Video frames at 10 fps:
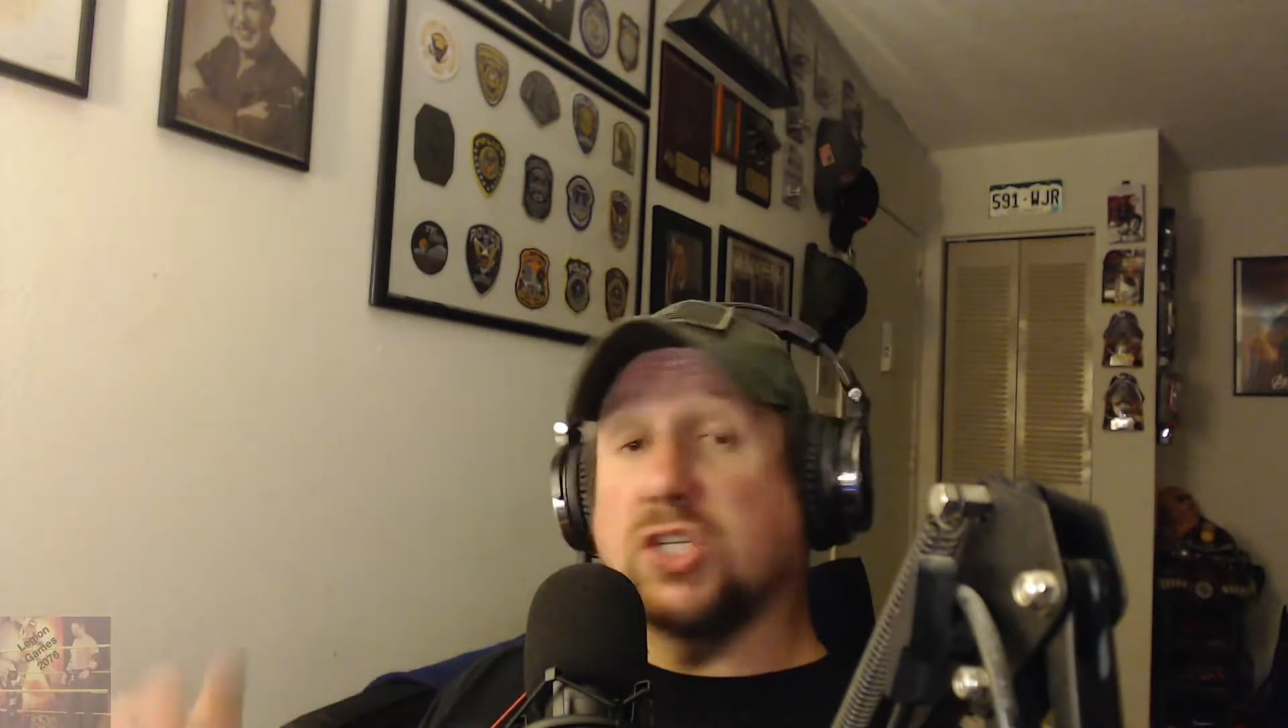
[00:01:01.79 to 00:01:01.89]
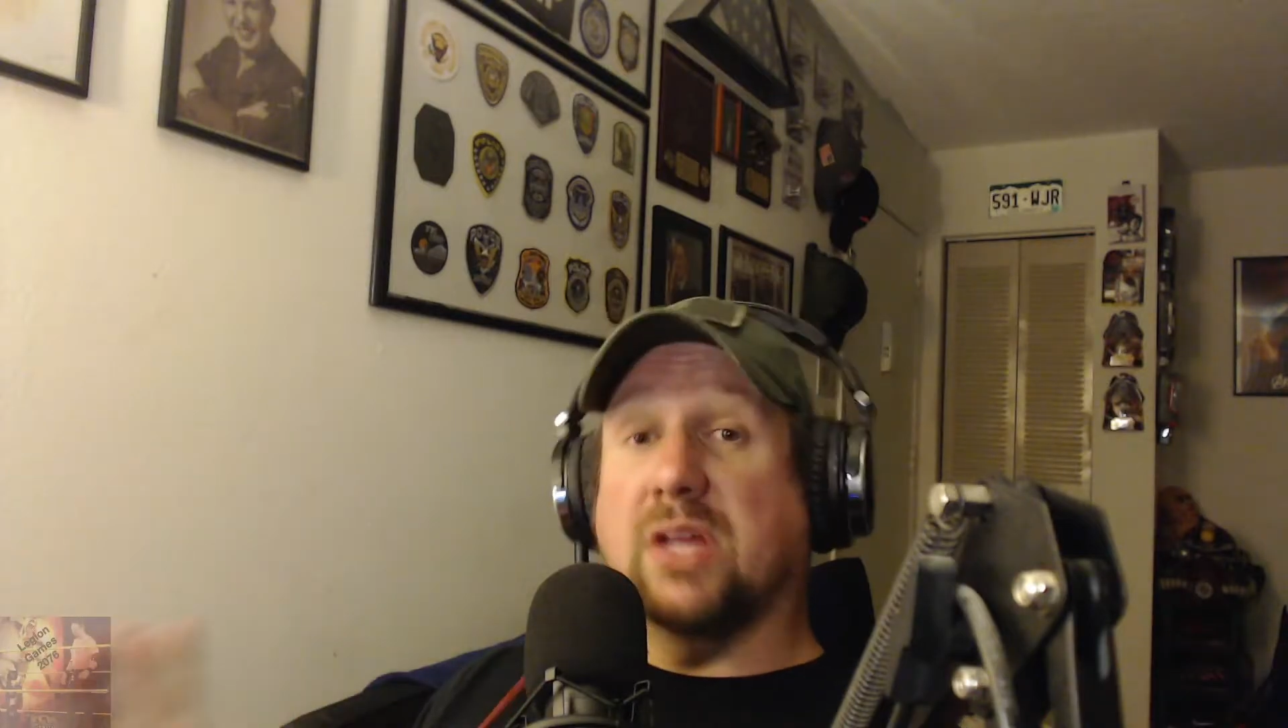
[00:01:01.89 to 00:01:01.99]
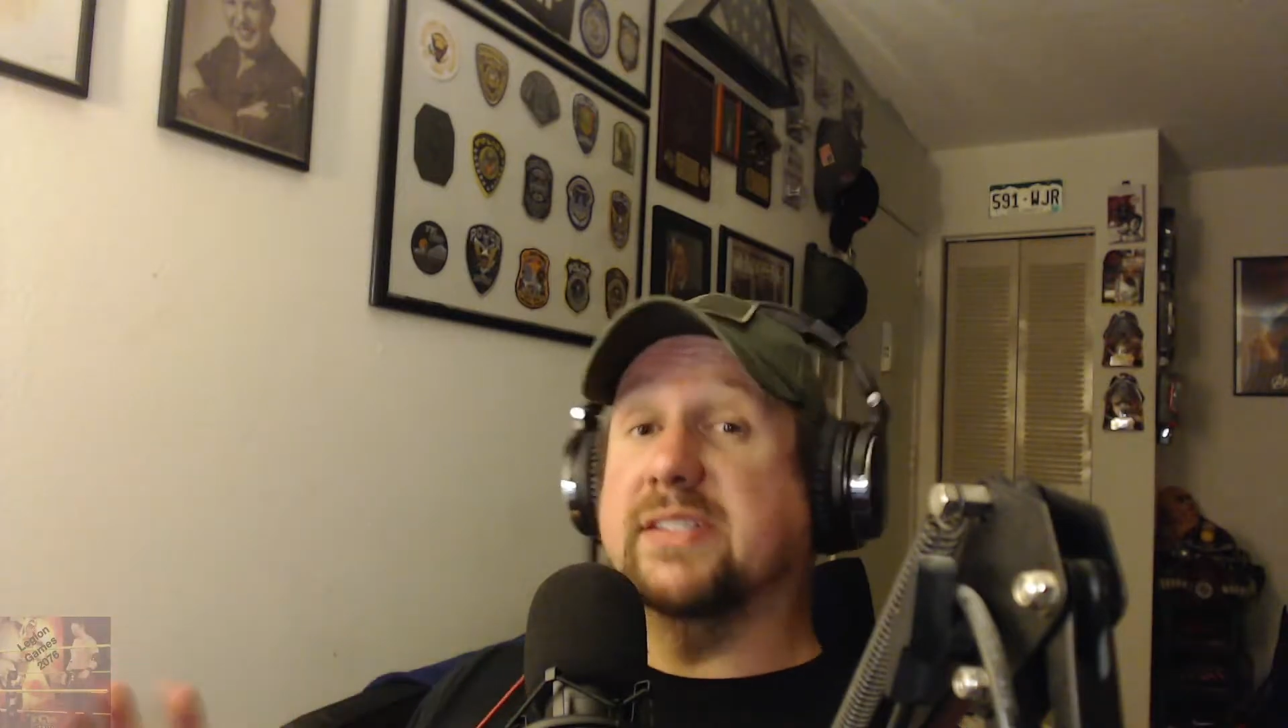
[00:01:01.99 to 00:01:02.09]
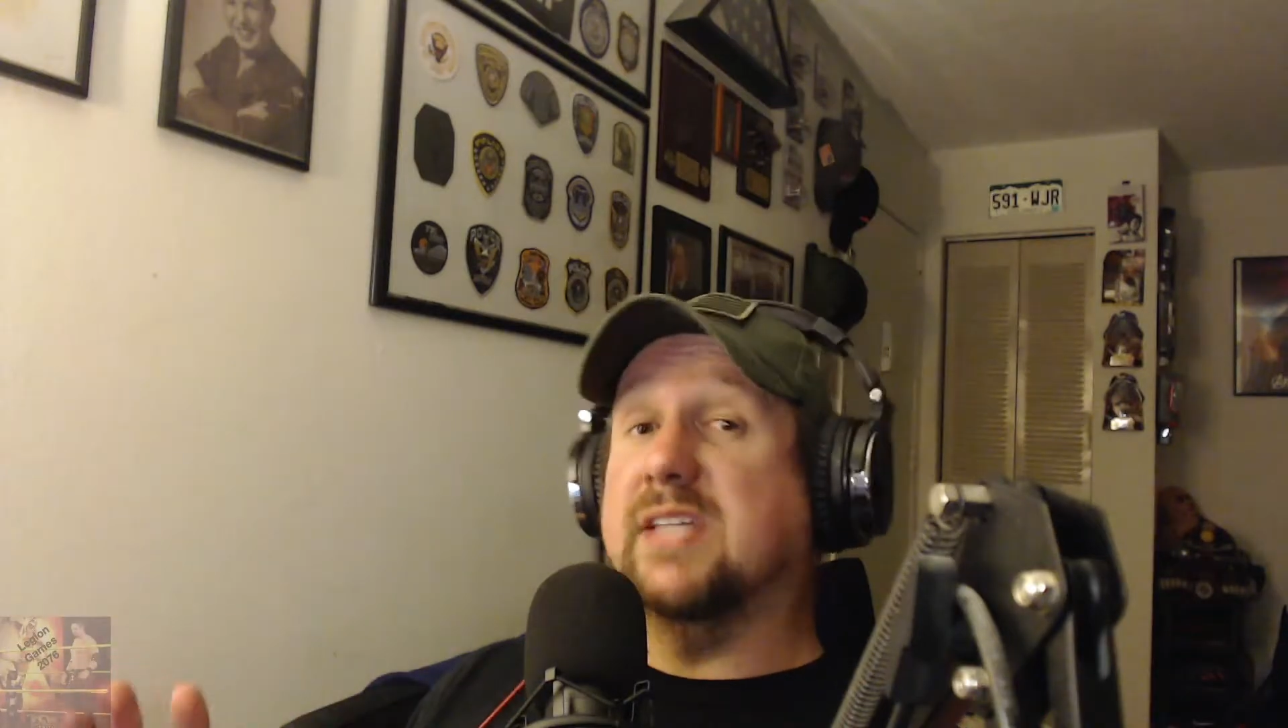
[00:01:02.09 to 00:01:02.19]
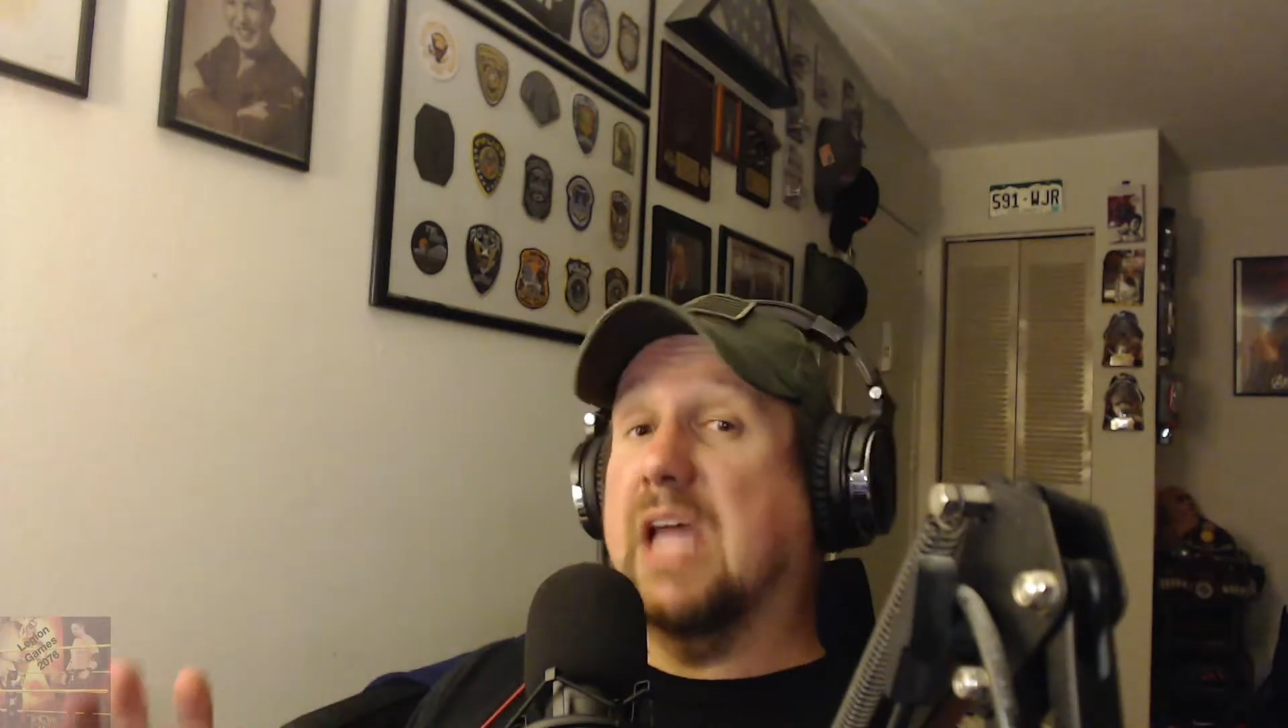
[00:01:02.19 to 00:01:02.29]

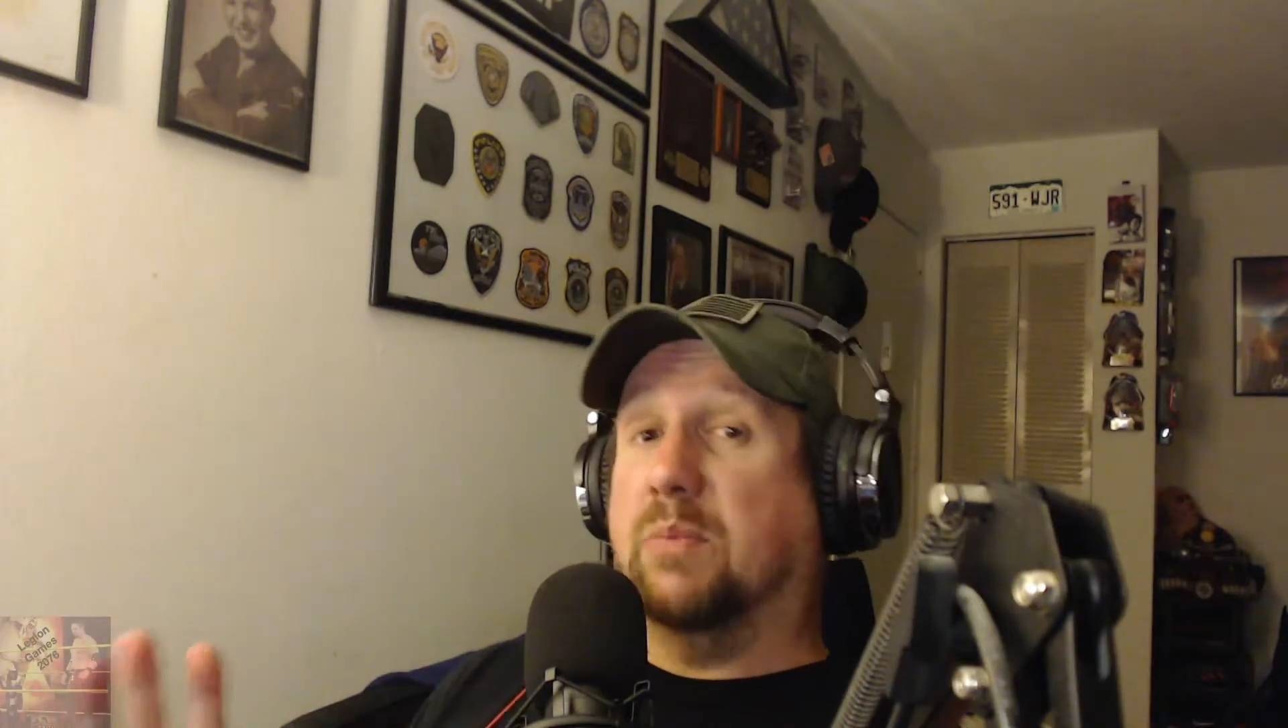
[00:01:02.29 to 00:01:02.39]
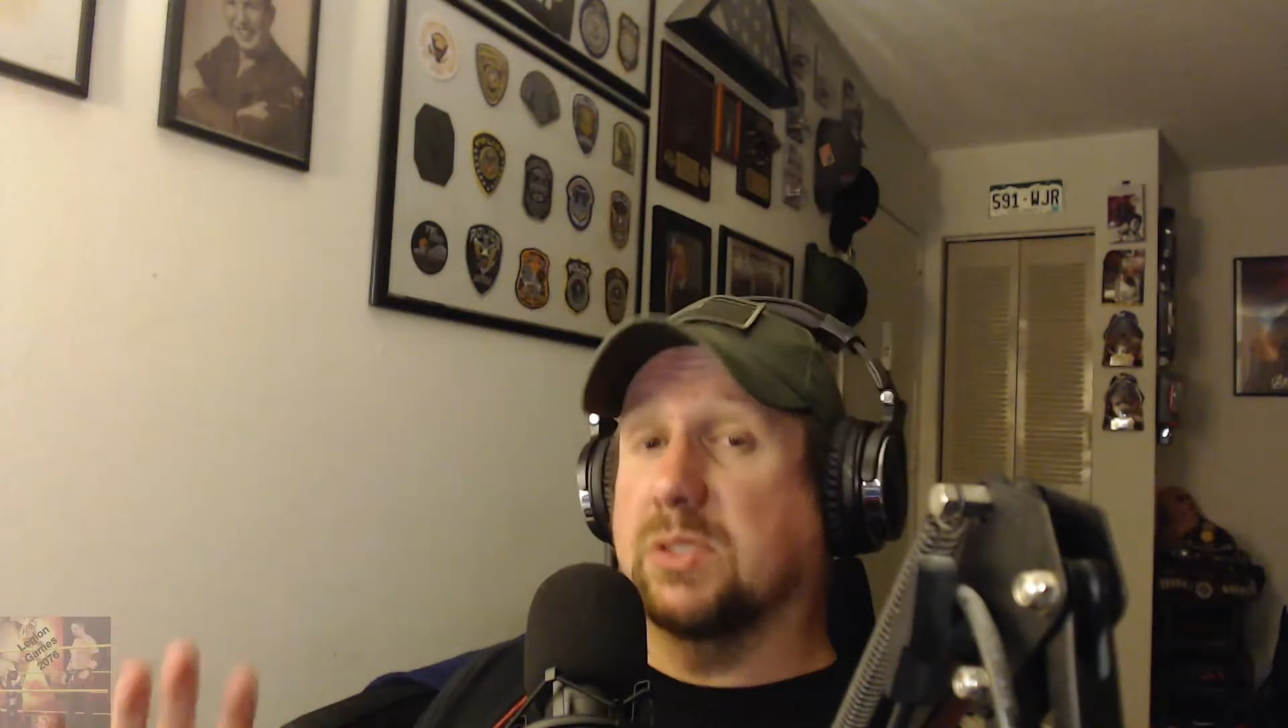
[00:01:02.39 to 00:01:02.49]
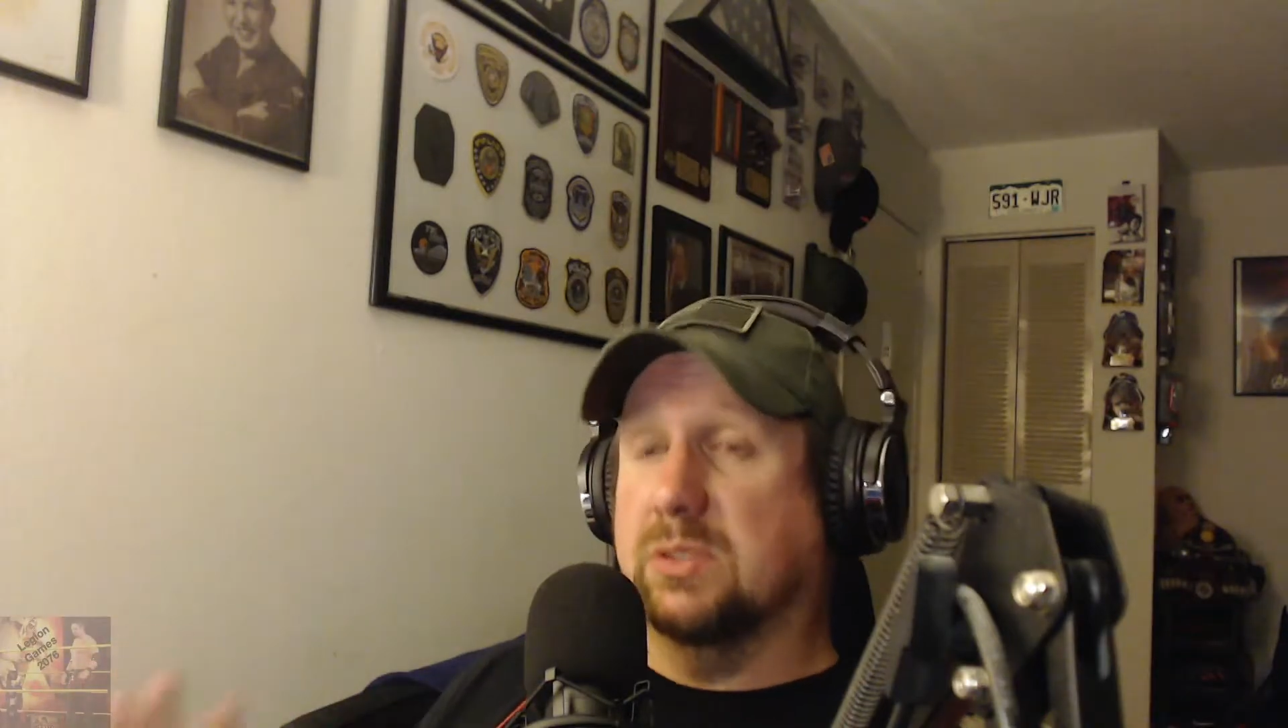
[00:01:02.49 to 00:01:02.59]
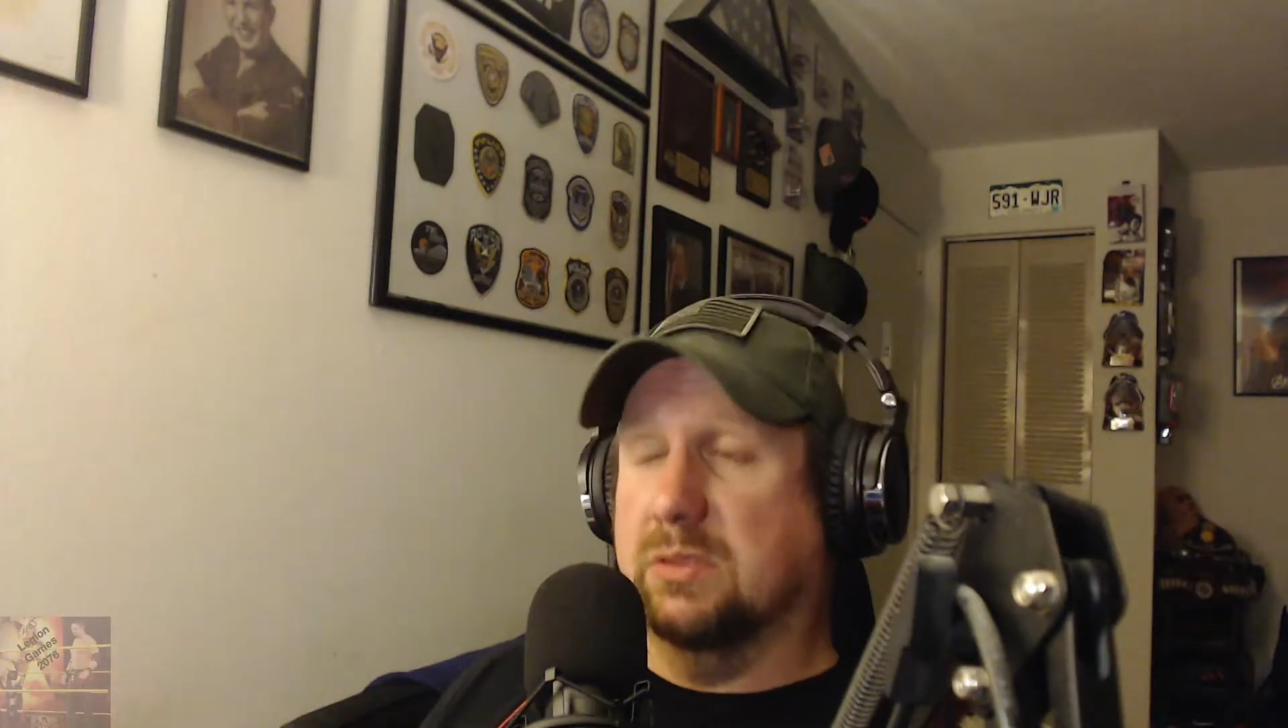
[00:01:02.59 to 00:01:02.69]
on the table.